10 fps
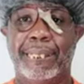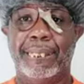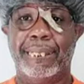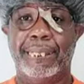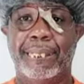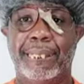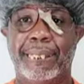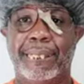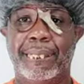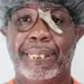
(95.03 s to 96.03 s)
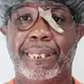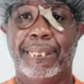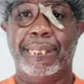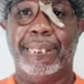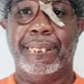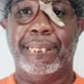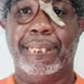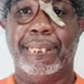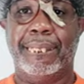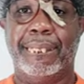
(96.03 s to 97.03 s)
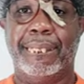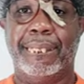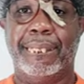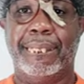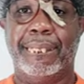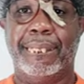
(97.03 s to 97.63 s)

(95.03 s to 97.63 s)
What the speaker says: Nothing is said.